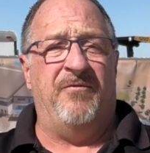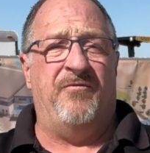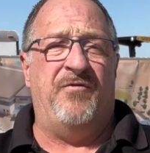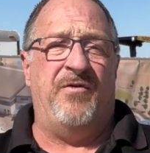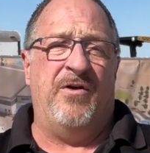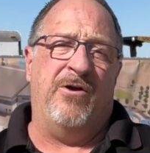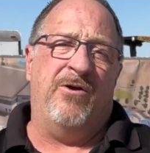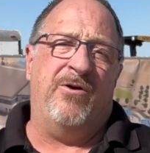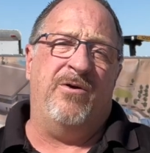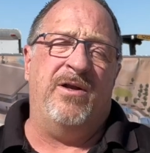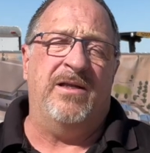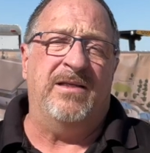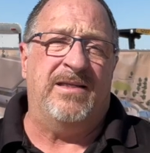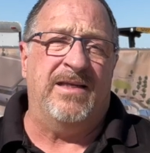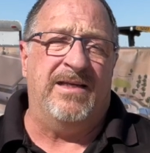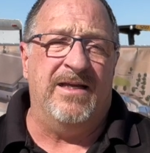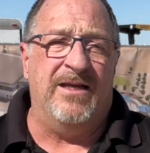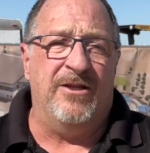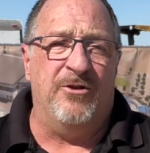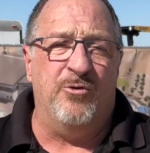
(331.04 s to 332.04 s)
Ferrin, and
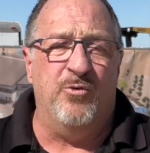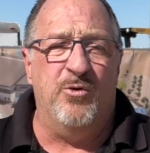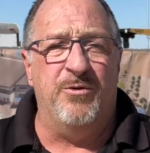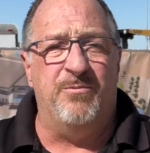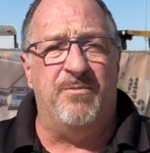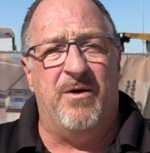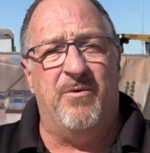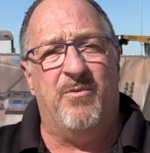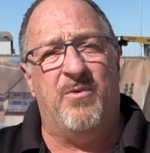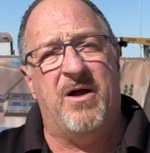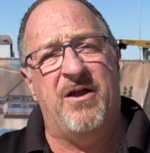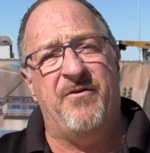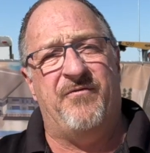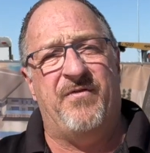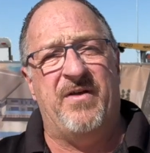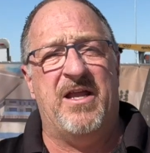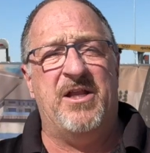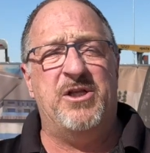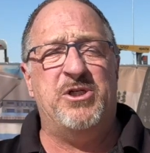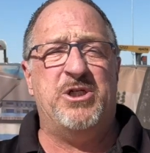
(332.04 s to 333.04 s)
together with my wife,
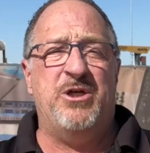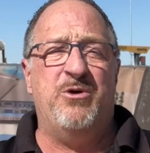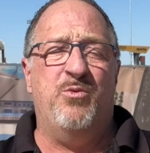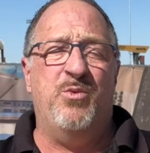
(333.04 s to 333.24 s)
Angie,